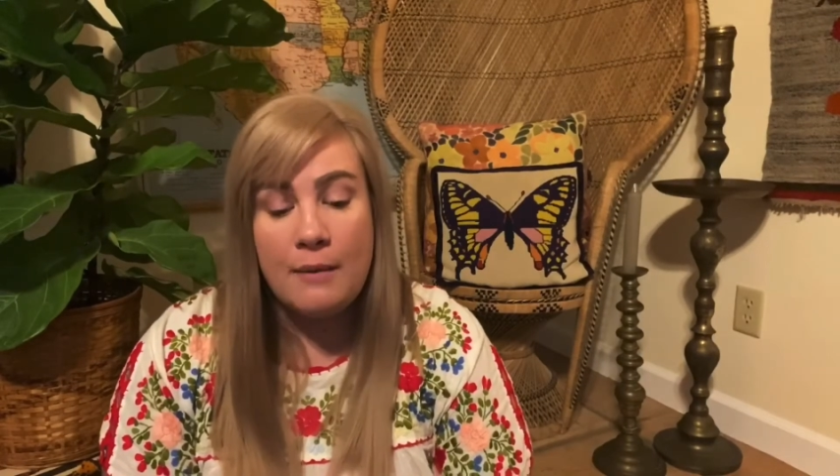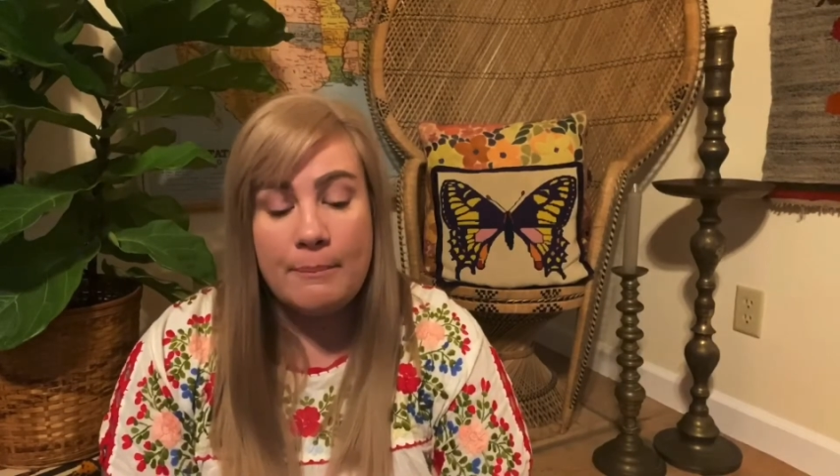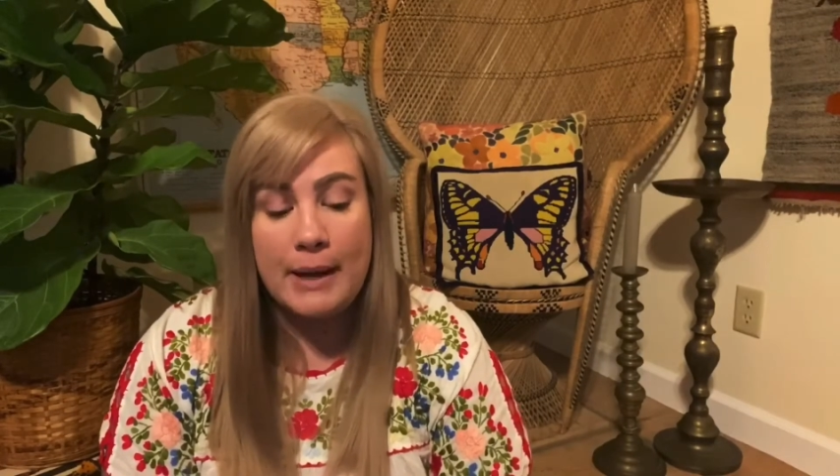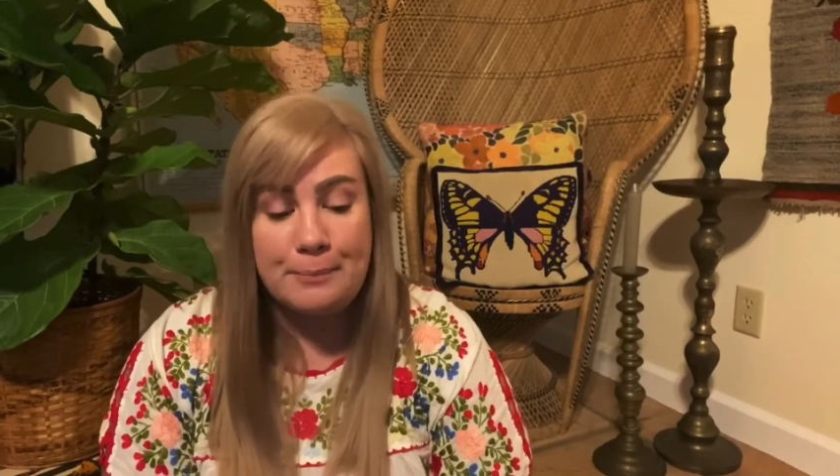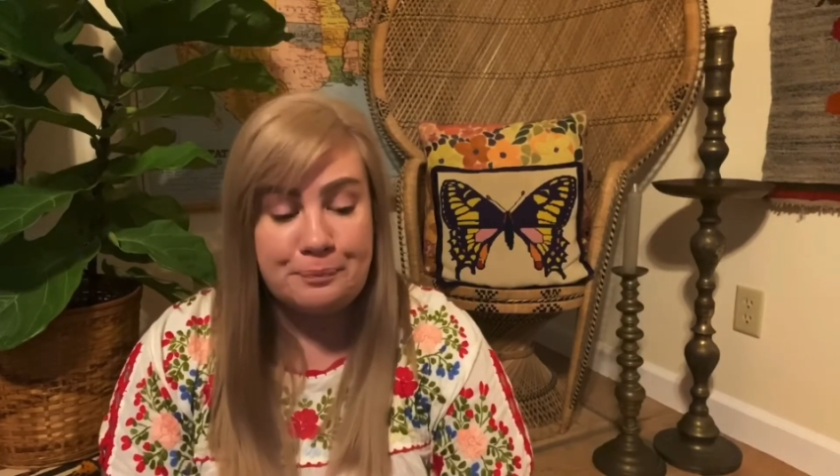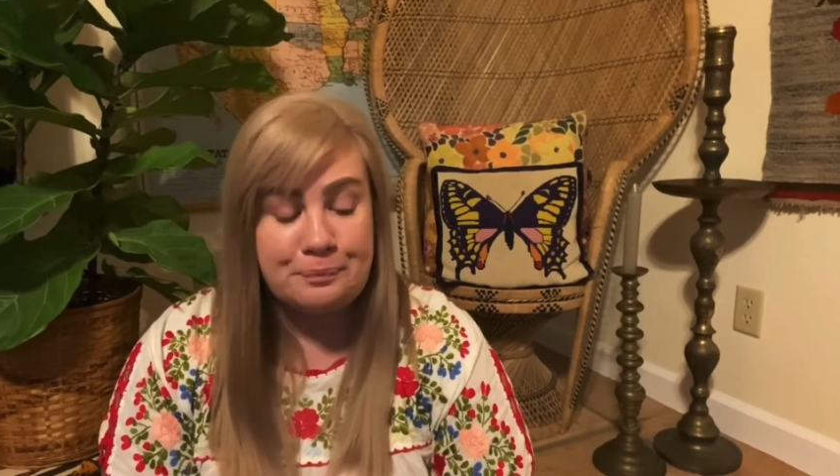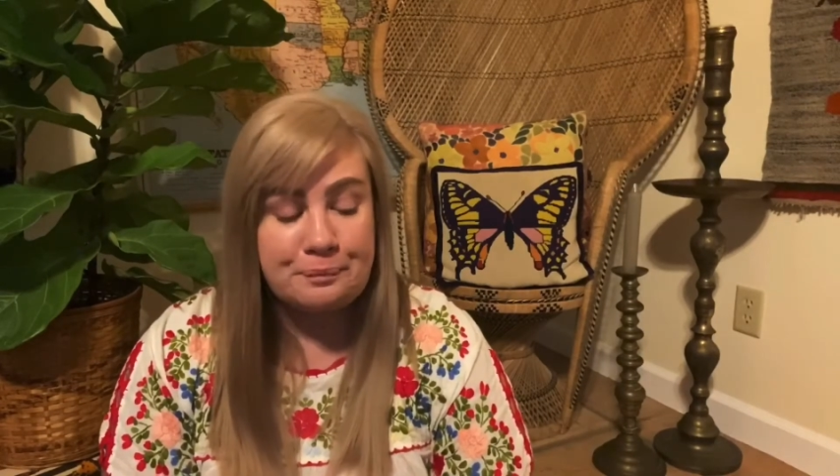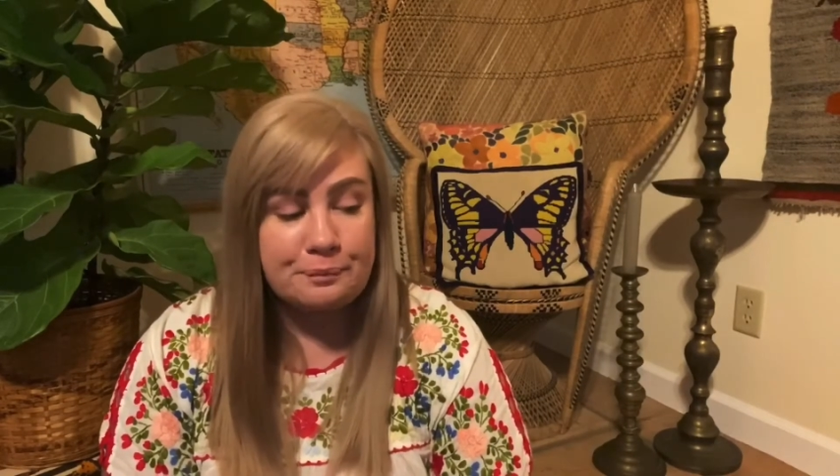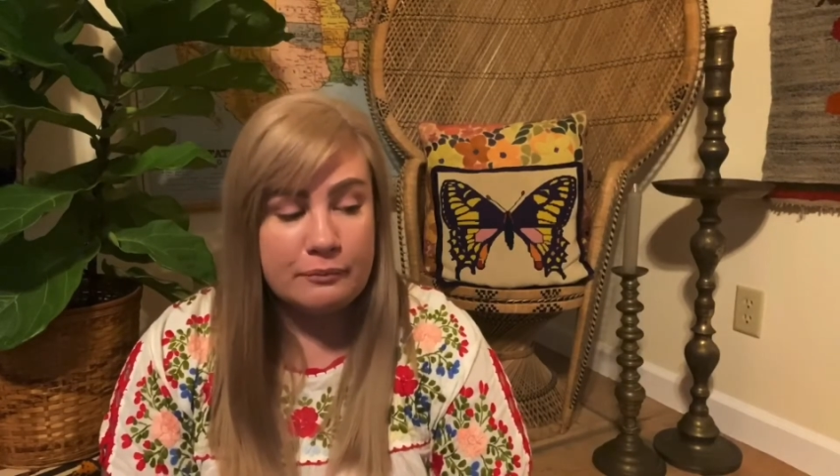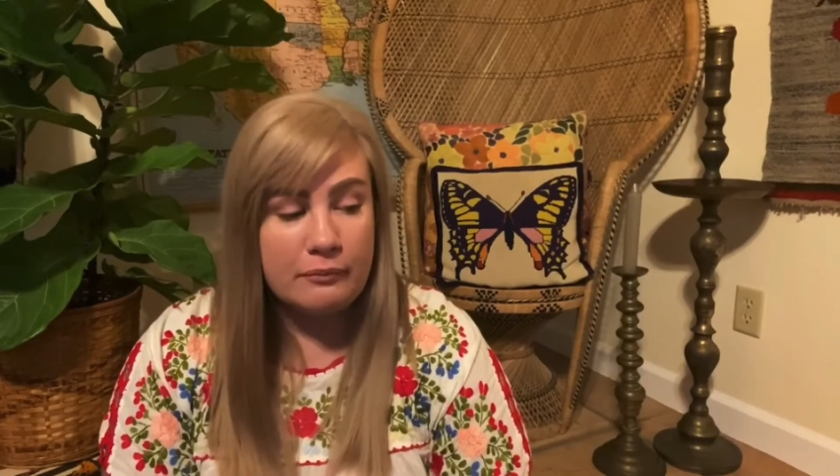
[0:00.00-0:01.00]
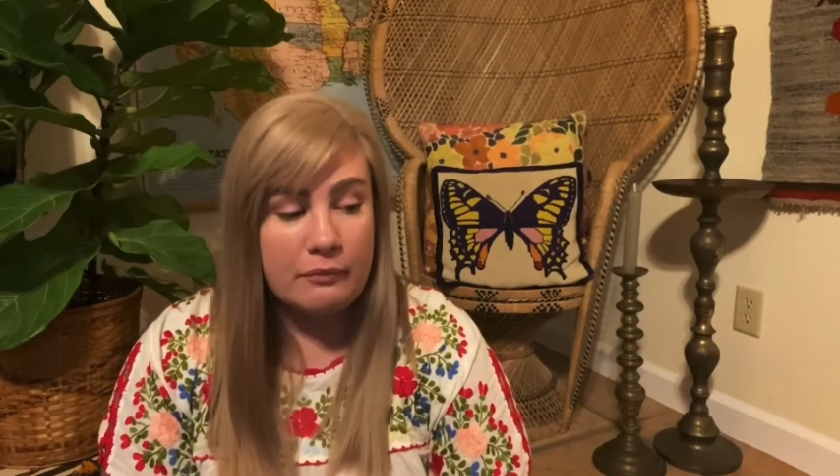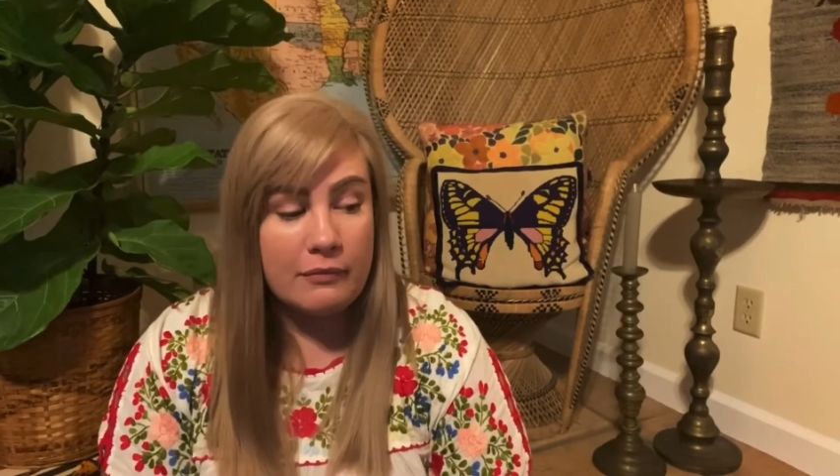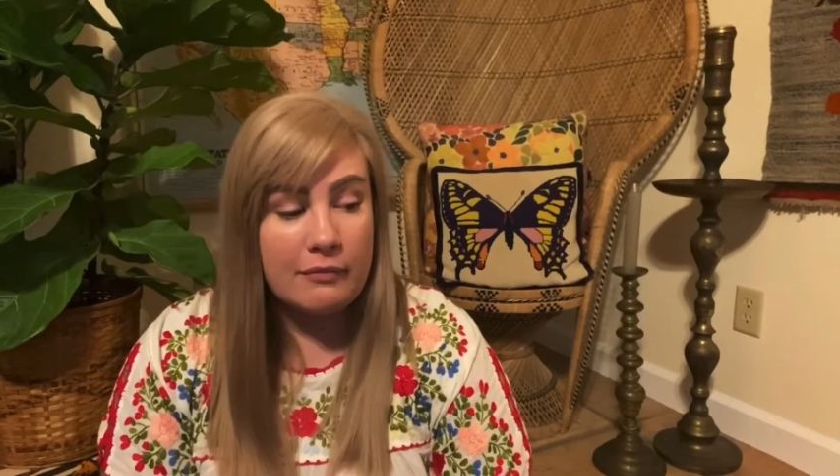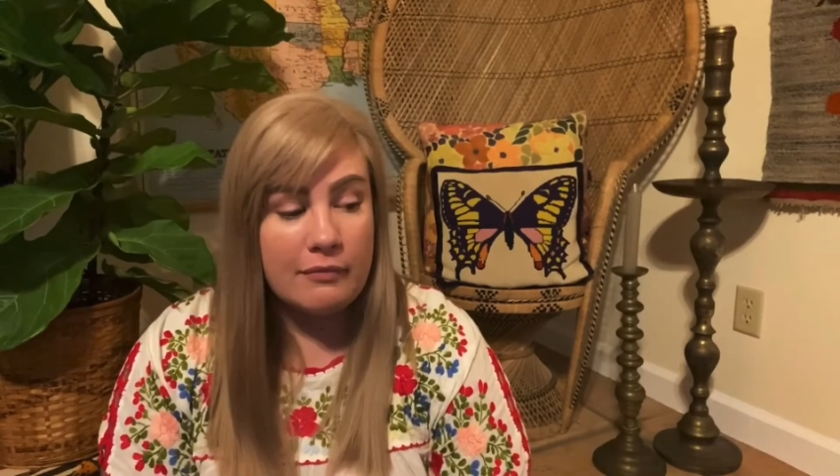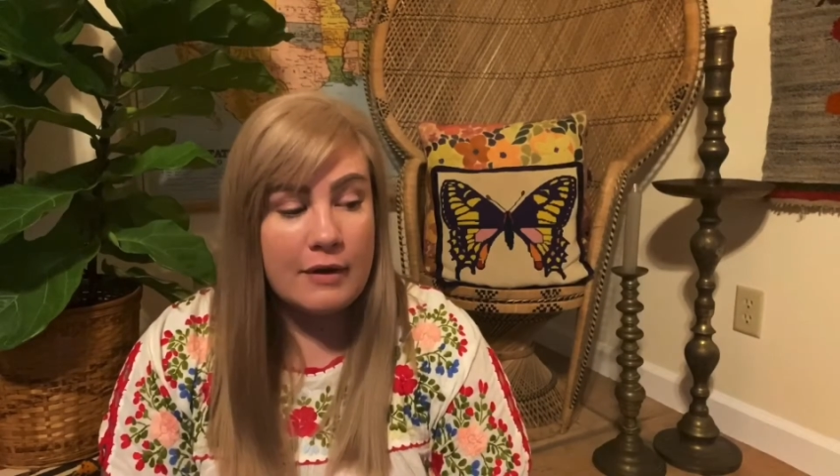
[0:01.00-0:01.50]
But
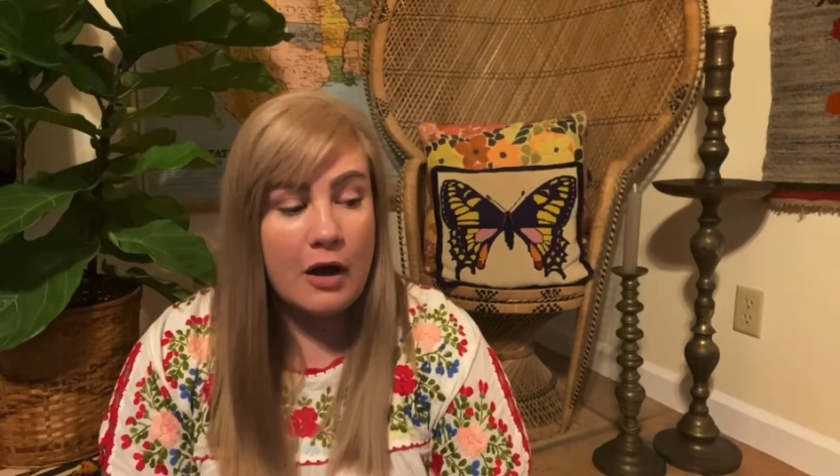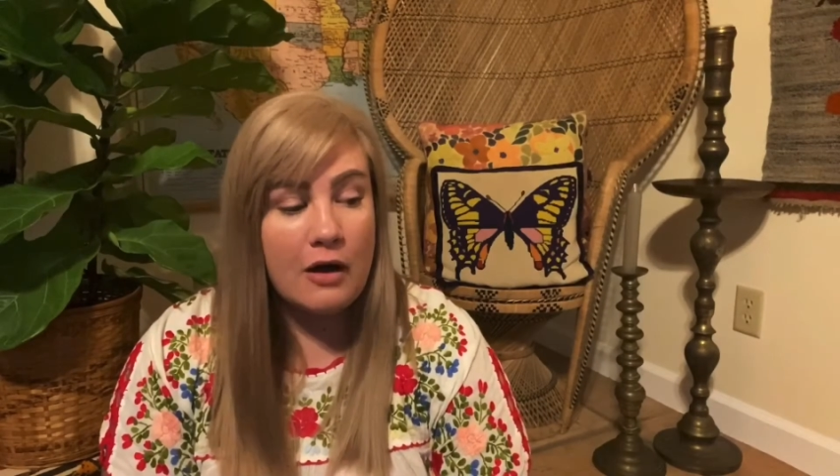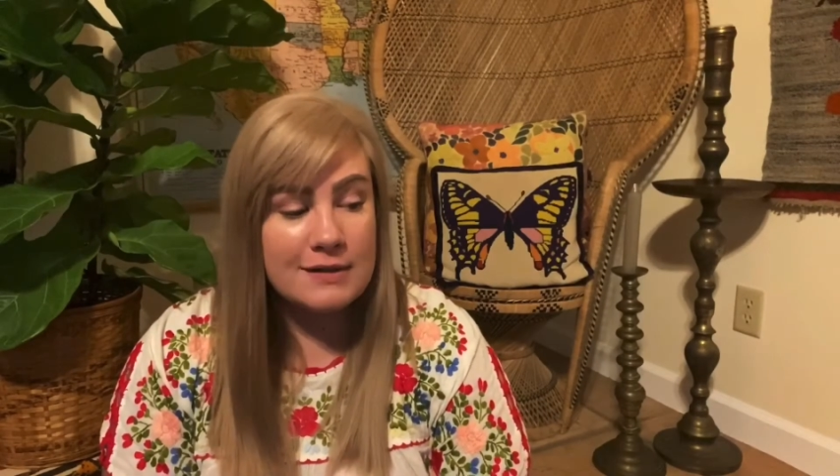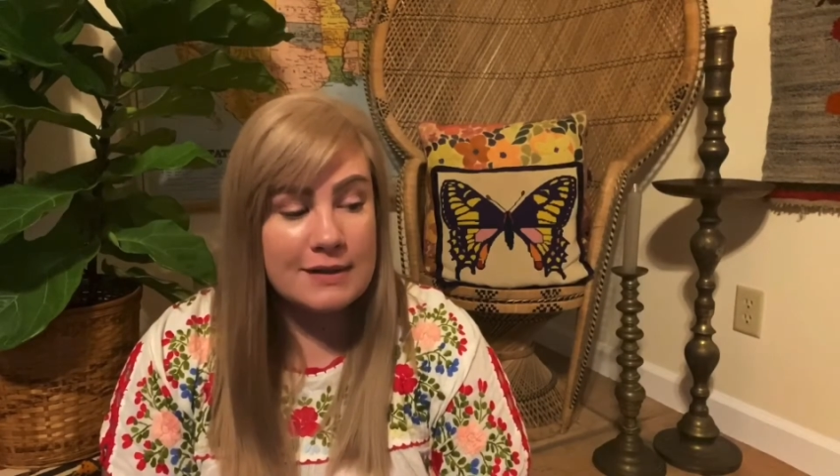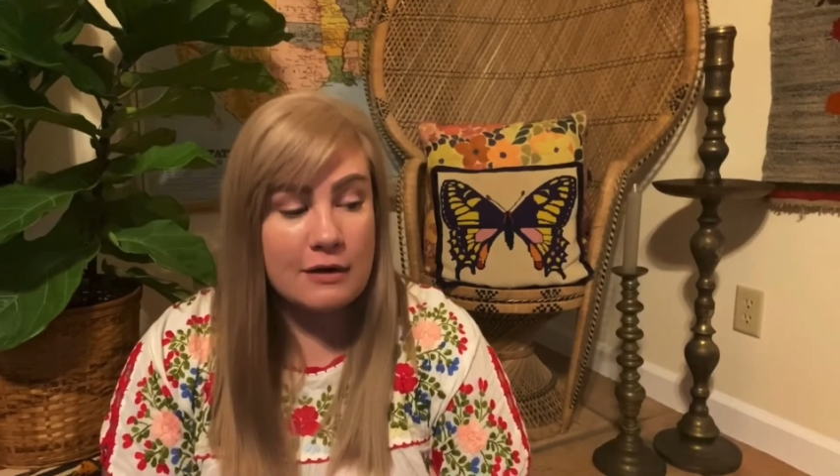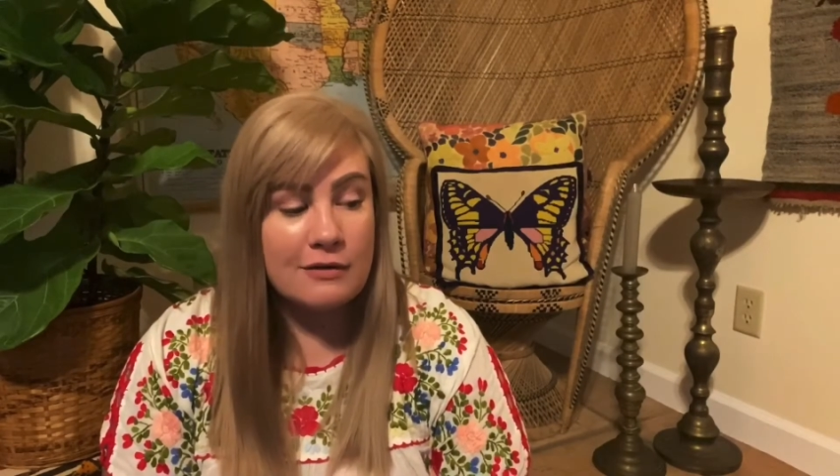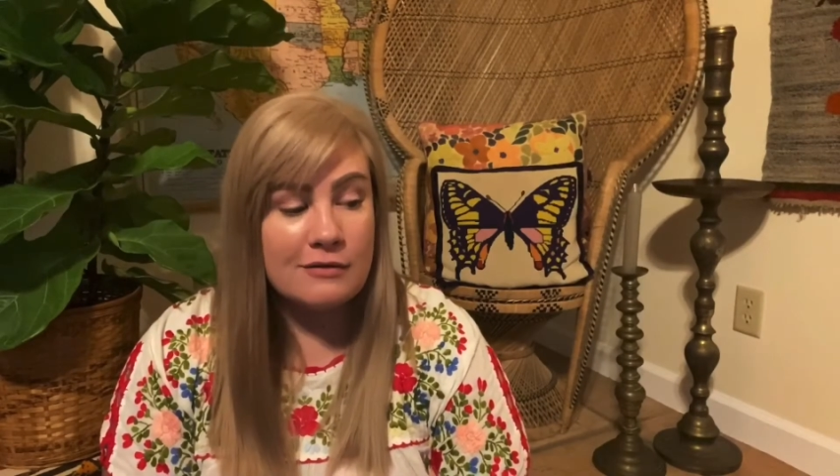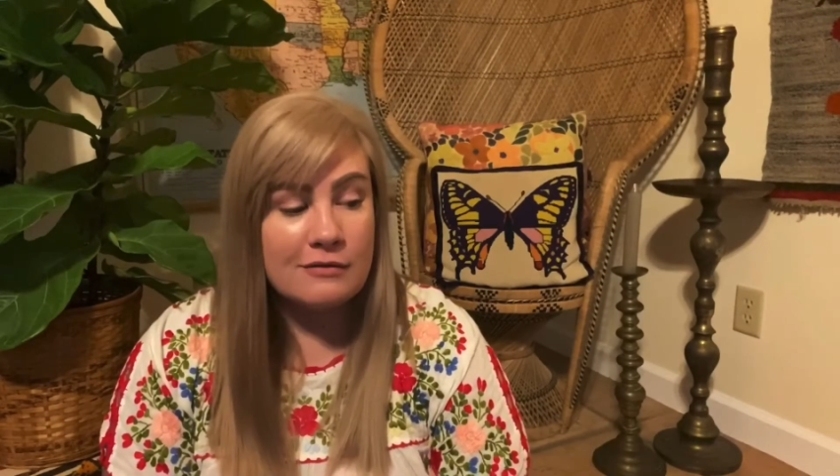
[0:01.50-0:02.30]
also,